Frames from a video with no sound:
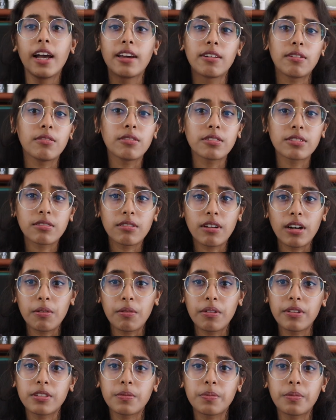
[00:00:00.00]
And also I
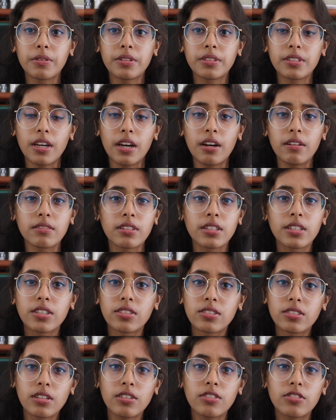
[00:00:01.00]
want to point out that
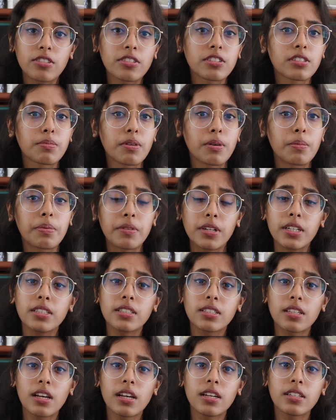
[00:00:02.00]
it's not just about brain
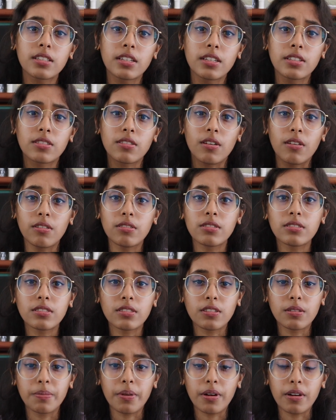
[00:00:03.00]
size, it's
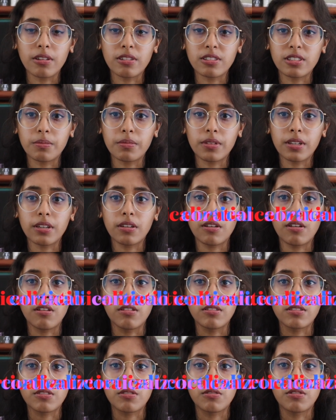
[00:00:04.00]
also about something called